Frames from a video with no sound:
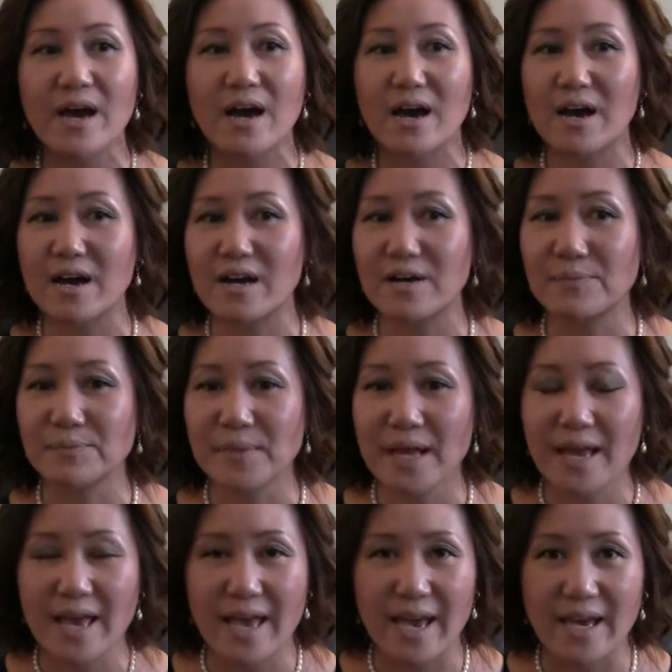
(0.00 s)

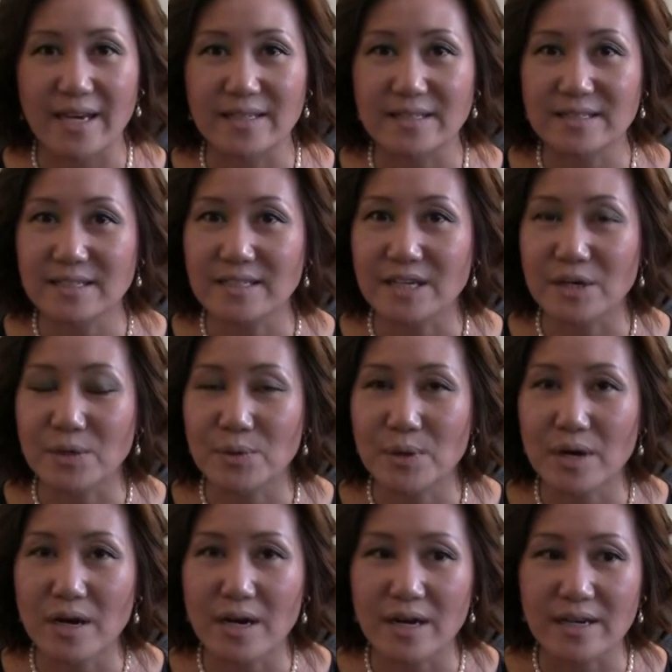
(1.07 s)
And
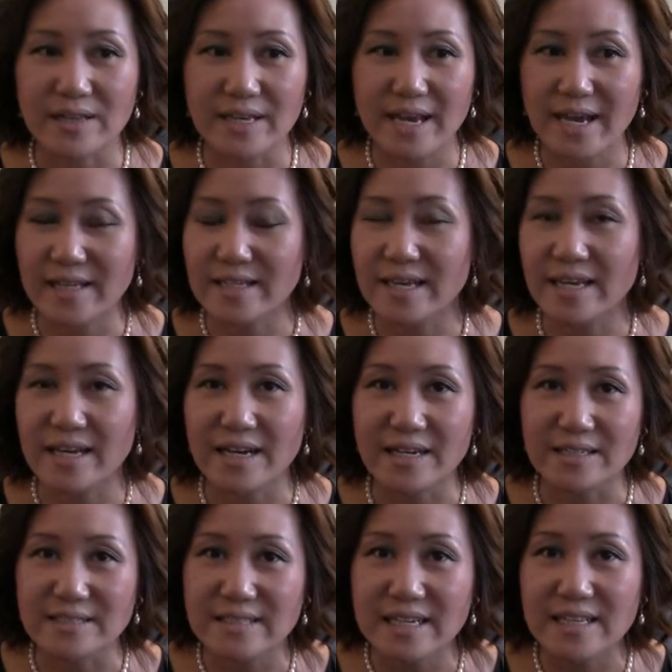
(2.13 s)
they
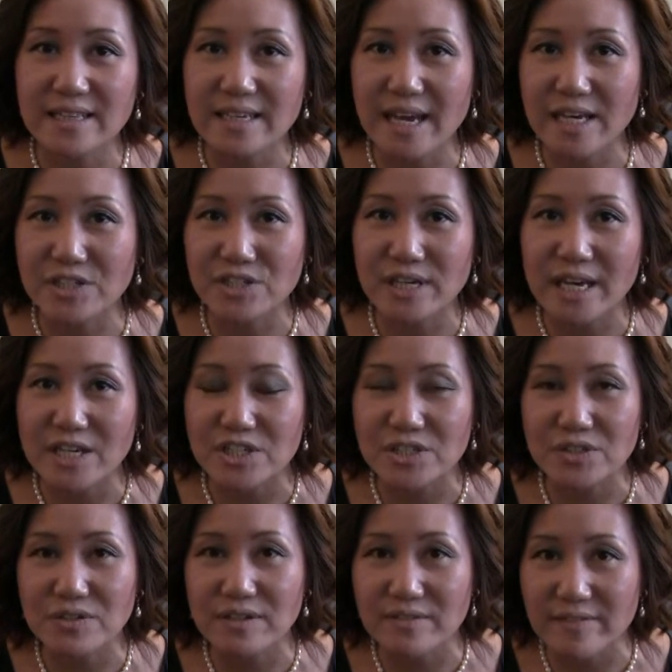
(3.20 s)
had daily
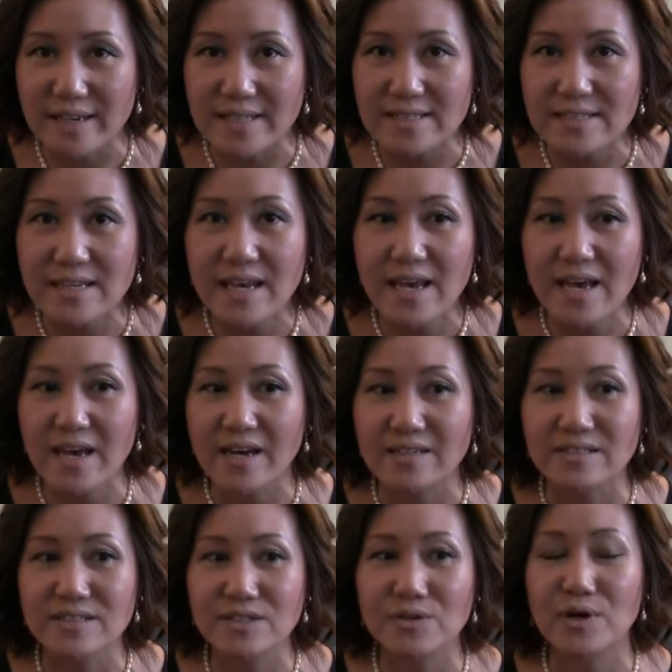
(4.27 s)
educational events,
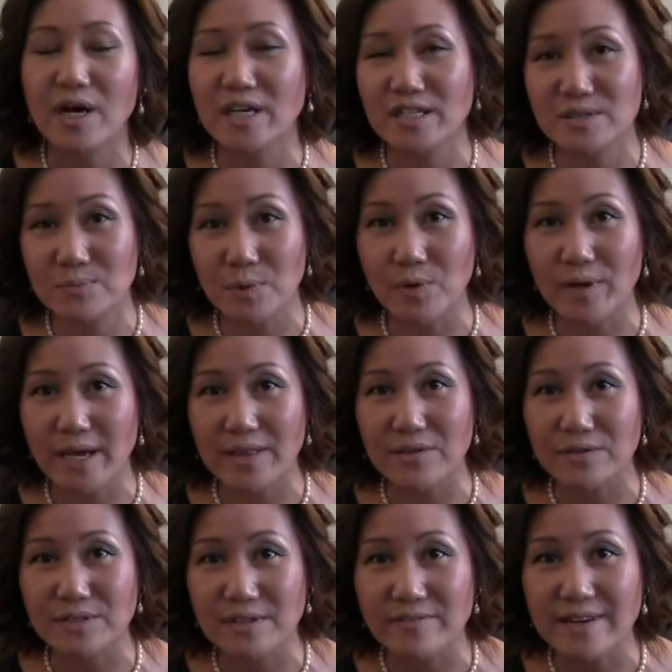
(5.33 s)
and so I spoke at
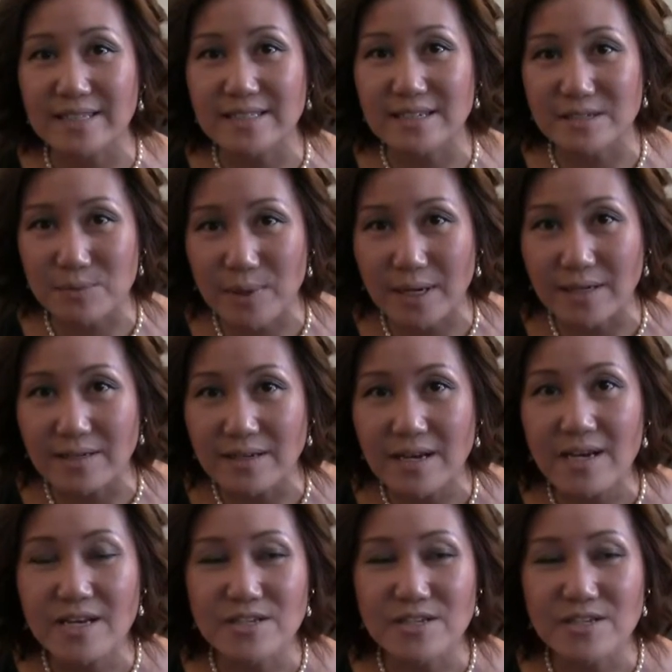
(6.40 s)
those events as well.